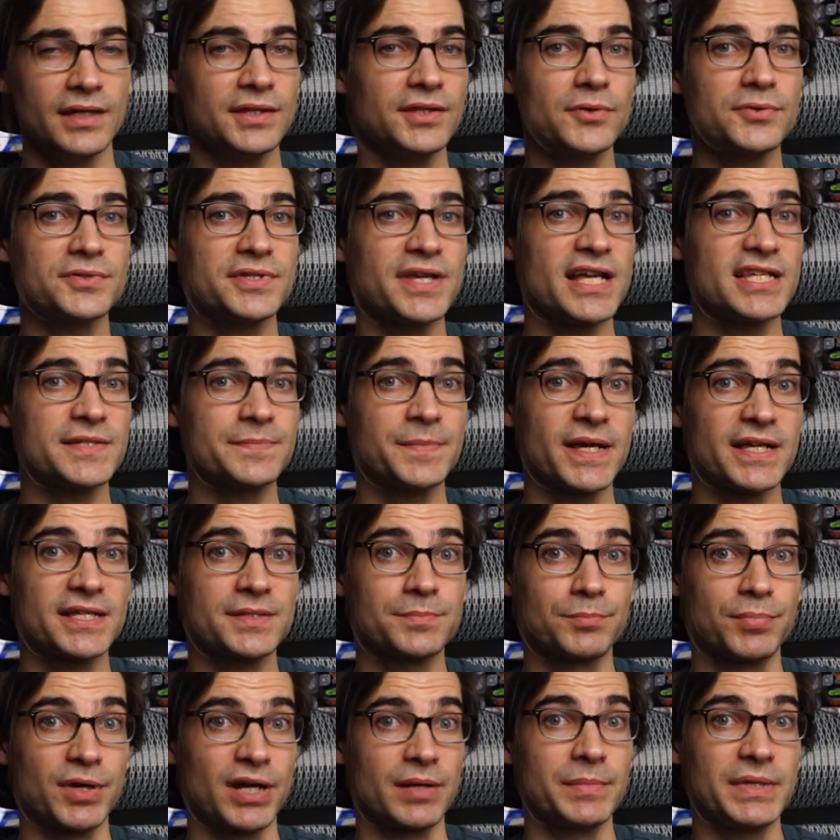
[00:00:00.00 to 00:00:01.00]
And those aspects
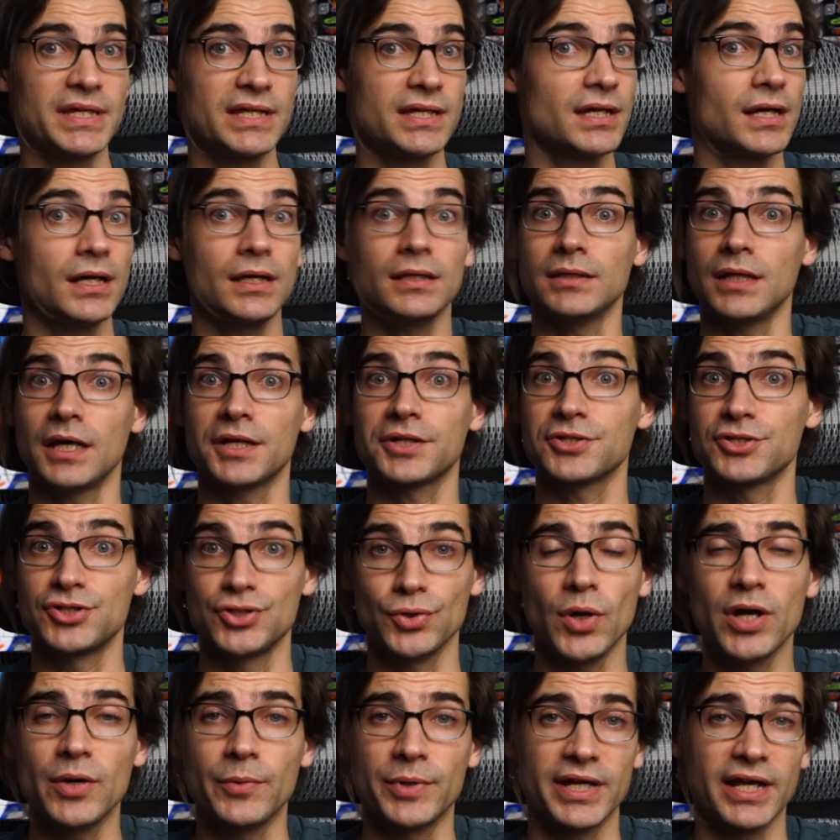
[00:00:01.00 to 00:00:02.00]
bring me a lot of
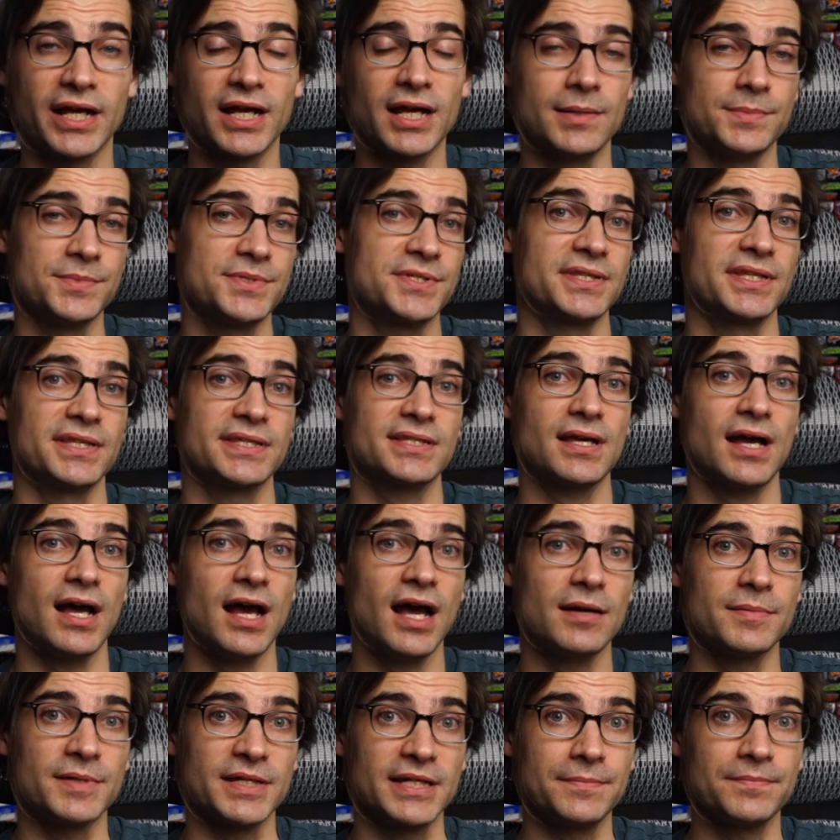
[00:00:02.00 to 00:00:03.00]
joy when it comes to this
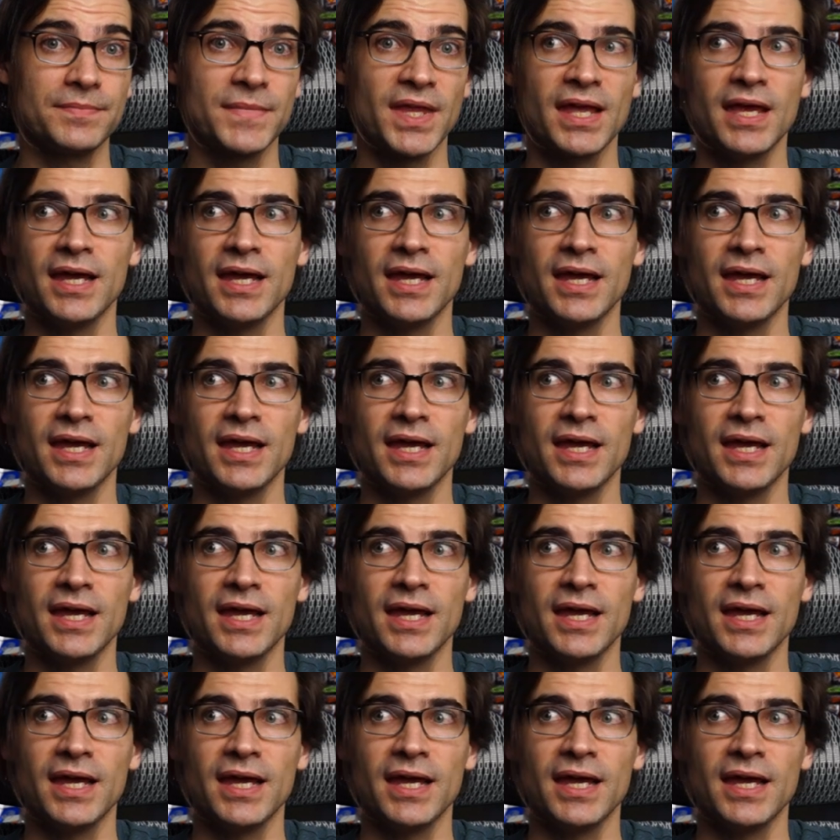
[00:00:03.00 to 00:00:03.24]
hobby.